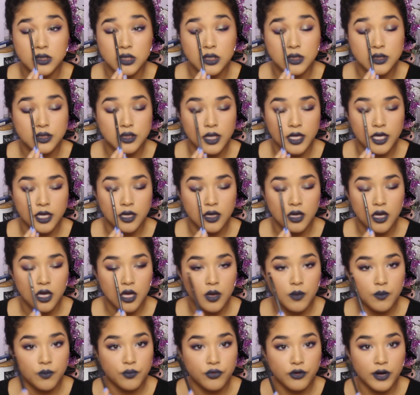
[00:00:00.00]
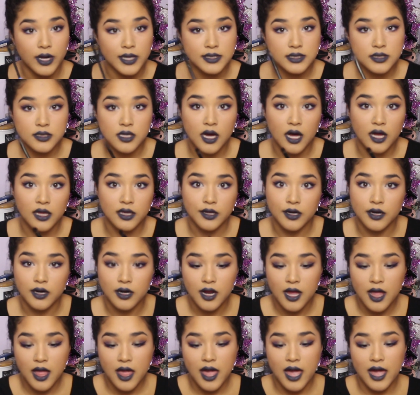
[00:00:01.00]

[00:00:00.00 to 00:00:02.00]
just like press color,